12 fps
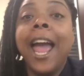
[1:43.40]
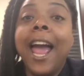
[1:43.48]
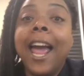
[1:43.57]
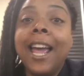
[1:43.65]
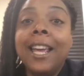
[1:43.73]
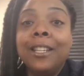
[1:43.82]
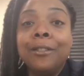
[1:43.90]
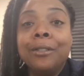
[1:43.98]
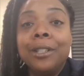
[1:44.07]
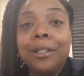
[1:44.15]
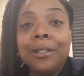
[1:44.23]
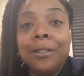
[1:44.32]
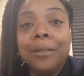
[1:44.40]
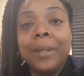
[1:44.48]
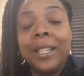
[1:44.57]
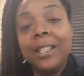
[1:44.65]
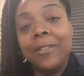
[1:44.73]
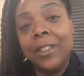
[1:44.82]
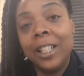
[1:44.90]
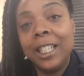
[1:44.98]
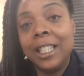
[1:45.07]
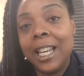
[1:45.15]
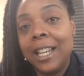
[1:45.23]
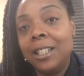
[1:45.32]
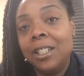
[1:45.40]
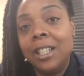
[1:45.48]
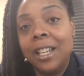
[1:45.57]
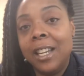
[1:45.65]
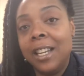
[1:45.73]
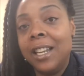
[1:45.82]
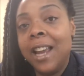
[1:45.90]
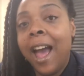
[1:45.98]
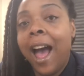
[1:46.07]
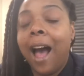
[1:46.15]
Hey YouTube, it's Felice HD.